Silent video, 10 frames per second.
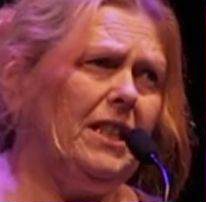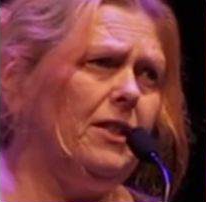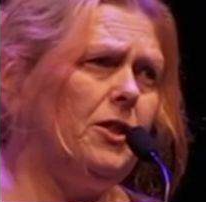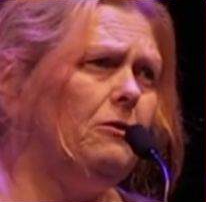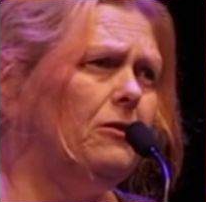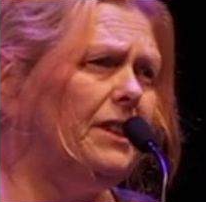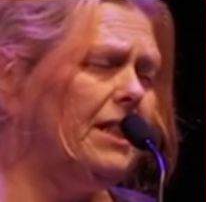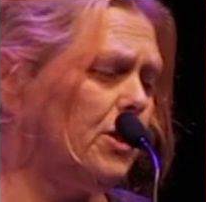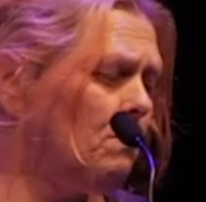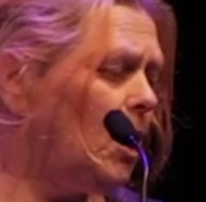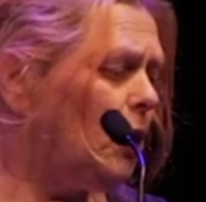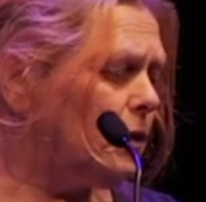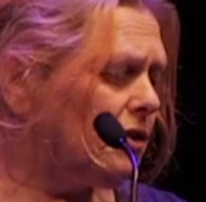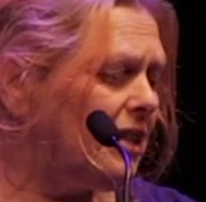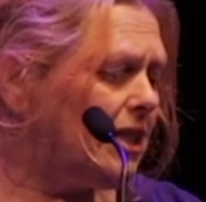bit of the story is that Mark
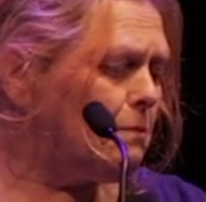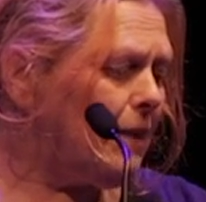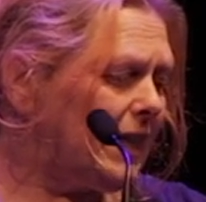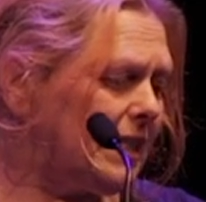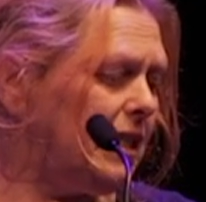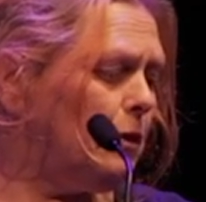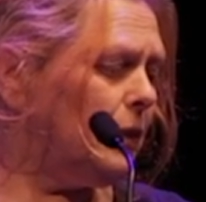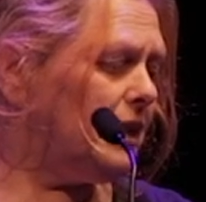was reading a magazine